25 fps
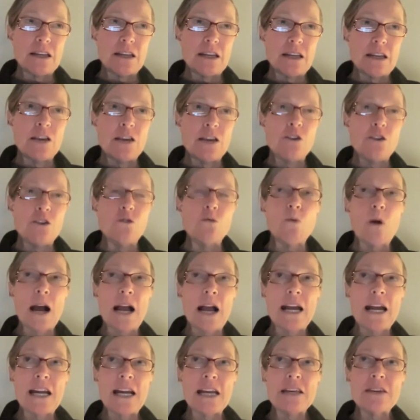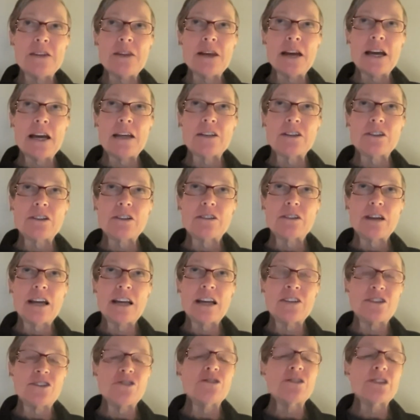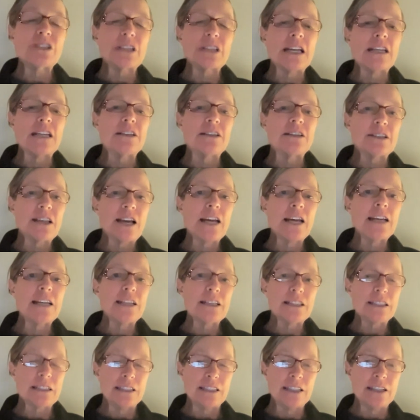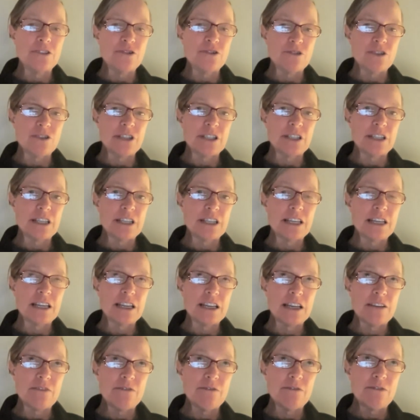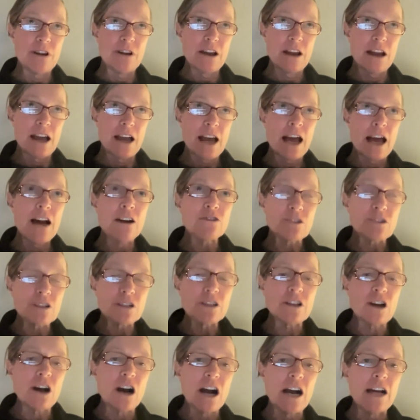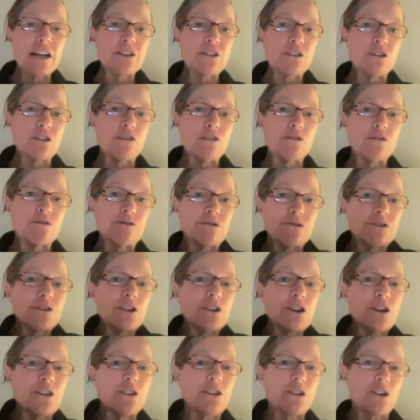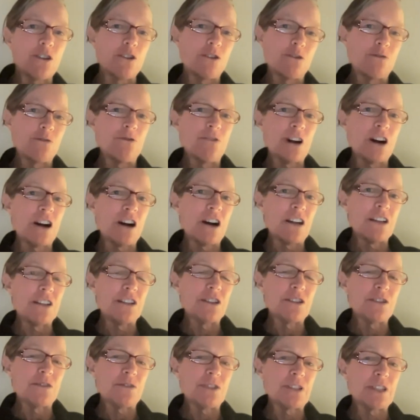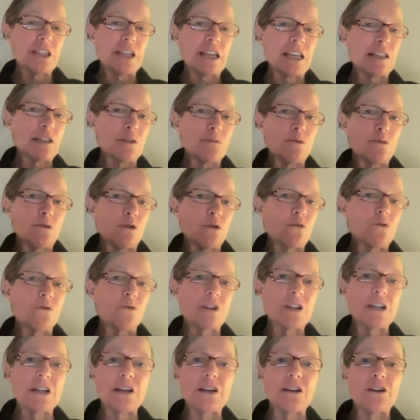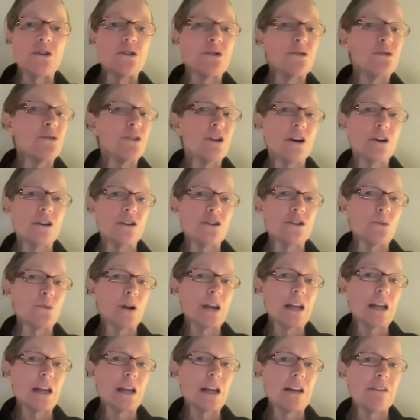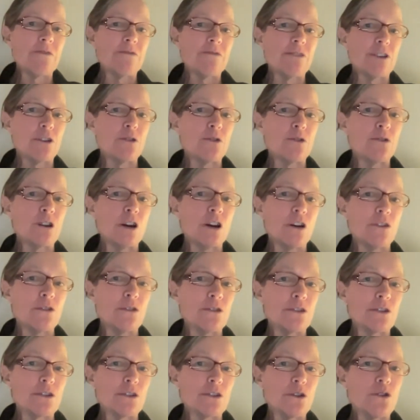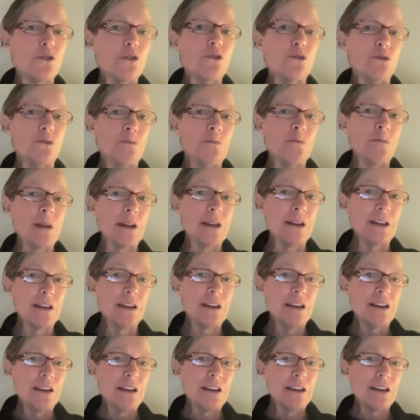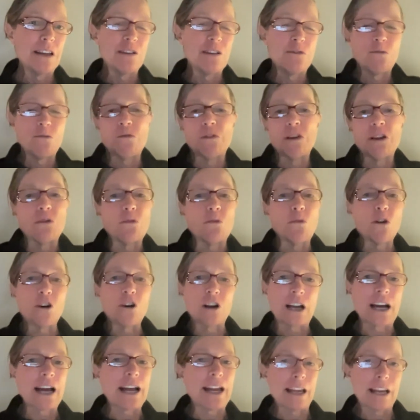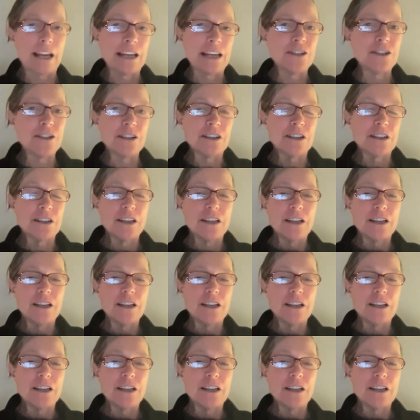in a way that, as you said, takes literacy outside of, the confines of a textbook written who knows where for who knows whom in what age,